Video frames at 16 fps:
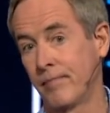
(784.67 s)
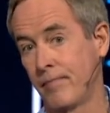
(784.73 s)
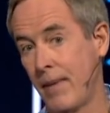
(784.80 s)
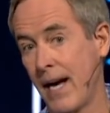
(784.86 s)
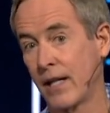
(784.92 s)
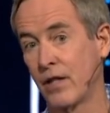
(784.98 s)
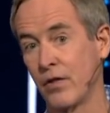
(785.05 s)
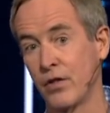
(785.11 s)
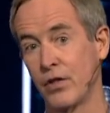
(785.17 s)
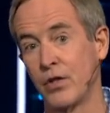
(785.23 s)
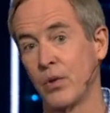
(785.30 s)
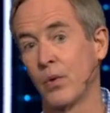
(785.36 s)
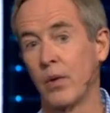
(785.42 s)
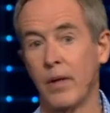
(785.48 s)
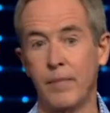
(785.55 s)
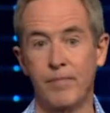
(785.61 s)
Back to the
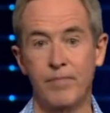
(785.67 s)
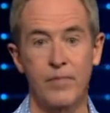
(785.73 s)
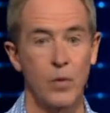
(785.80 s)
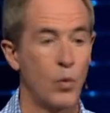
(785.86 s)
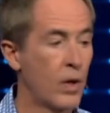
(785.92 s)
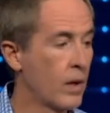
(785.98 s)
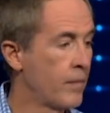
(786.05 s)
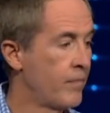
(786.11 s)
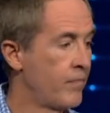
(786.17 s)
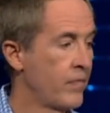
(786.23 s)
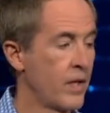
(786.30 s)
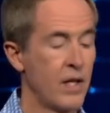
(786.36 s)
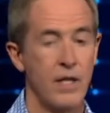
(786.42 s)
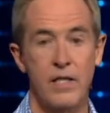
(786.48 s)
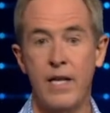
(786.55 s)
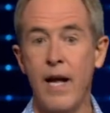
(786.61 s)
story. Well,
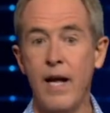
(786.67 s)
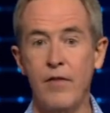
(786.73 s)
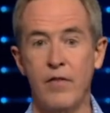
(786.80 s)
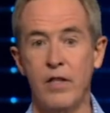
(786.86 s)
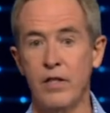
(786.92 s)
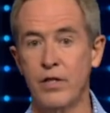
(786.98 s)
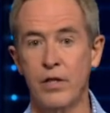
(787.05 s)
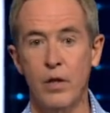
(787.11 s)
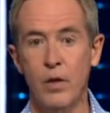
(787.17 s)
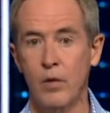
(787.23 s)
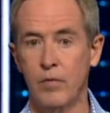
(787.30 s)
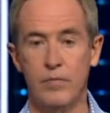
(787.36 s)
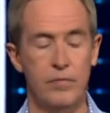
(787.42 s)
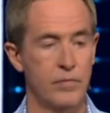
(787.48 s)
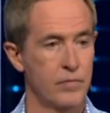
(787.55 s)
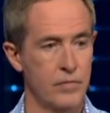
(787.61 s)
David is
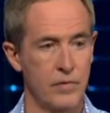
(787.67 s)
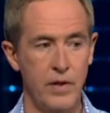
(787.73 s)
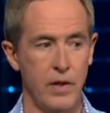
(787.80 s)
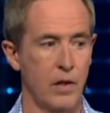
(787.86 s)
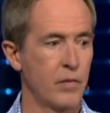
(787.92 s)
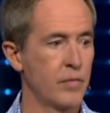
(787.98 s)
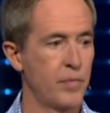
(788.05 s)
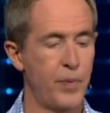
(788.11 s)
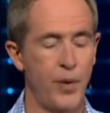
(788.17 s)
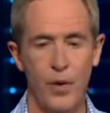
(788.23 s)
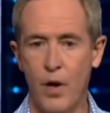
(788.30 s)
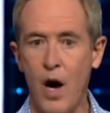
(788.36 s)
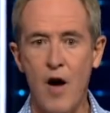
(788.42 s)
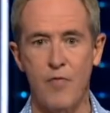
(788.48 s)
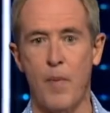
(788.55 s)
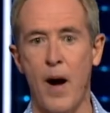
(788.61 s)
so put
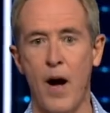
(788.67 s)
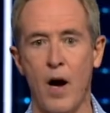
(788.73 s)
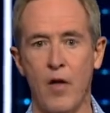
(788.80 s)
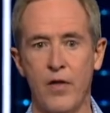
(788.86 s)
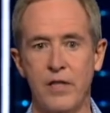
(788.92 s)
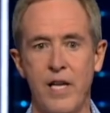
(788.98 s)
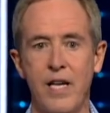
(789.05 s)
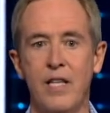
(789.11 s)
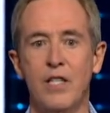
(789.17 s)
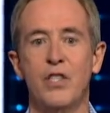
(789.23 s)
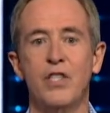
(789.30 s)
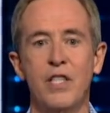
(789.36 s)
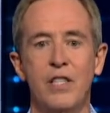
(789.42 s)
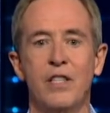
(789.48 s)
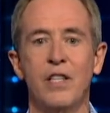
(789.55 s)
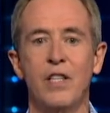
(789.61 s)
off by all this. He
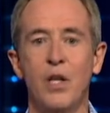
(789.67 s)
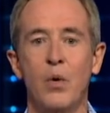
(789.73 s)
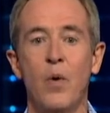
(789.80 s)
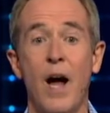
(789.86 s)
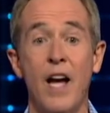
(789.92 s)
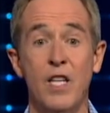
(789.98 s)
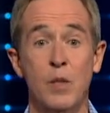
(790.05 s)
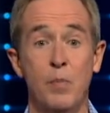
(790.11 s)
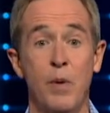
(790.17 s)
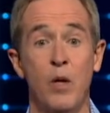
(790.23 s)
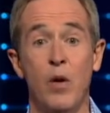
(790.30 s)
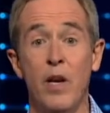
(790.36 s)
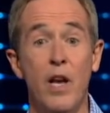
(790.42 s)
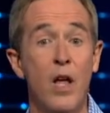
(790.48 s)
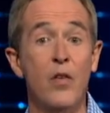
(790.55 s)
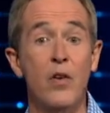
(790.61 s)
insists that Uriah spend
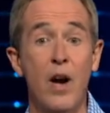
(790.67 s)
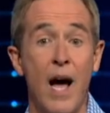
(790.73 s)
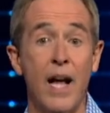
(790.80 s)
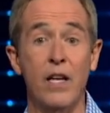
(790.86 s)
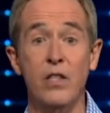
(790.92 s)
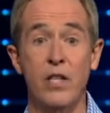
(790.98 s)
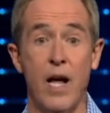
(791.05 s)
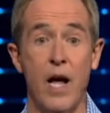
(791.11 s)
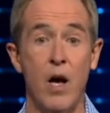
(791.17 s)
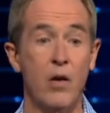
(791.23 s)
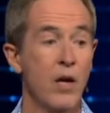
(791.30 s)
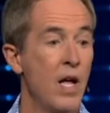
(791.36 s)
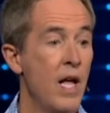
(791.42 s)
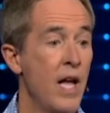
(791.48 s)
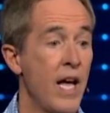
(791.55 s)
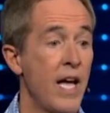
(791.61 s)
another night in town.
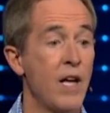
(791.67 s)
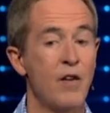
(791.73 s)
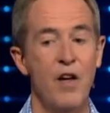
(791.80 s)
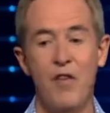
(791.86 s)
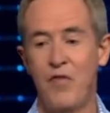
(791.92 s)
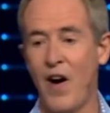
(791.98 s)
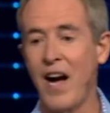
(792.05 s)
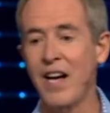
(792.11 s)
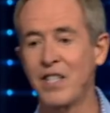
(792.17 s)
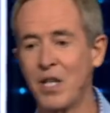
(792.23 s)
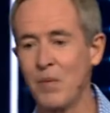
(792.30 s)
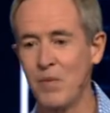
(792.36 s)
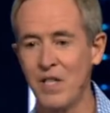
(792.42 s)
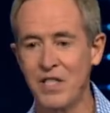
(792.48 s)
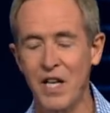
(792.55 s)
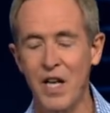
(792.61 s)
He invites
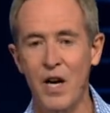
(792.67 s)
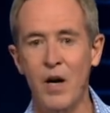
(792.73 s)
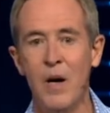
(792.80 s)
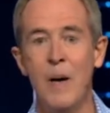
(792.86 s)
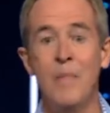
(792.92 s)
him to dinner.